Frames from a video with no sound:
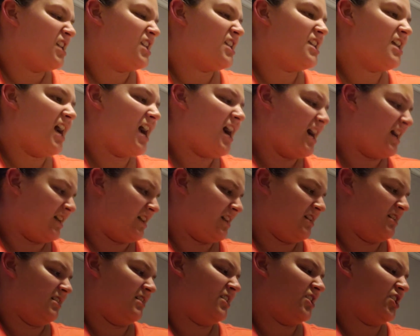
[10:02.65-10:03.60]
Yuck,
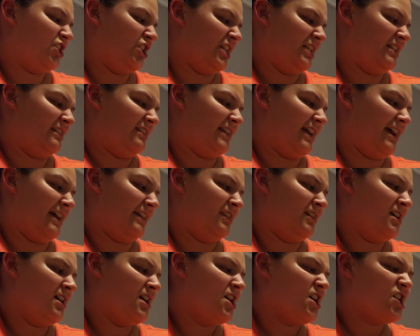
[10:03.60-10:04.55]
she said.
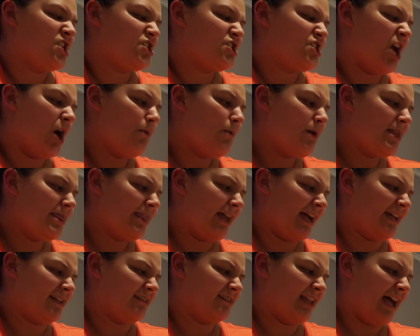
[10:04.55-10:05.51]
No one
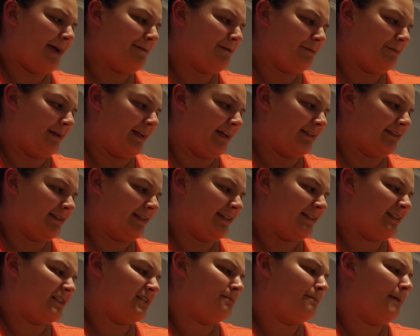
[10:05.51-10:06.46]
likes lima beans,
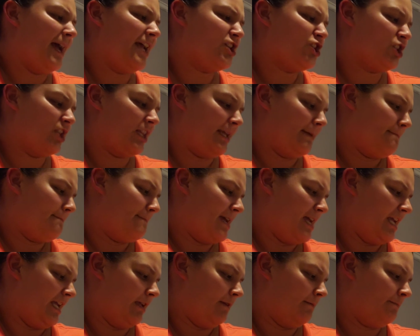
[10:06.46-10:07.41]
especially
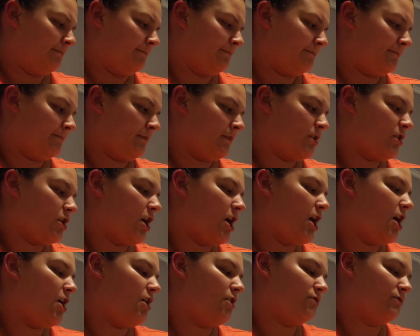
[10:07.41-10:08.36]
me.
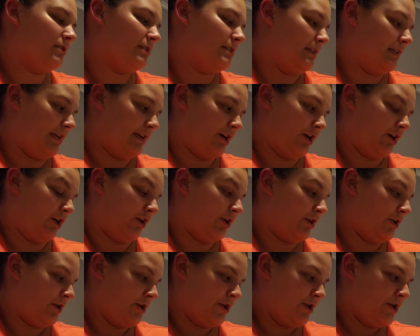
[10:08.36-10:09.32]
Oh dear,
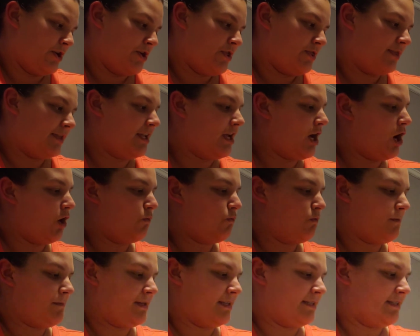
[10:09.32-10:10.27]
the old
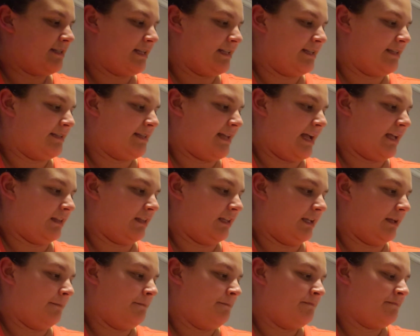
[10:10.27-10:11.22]
woman said
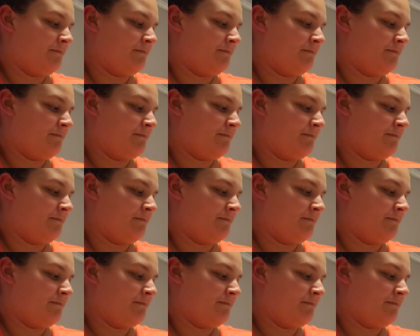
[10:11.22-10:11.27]
sadly.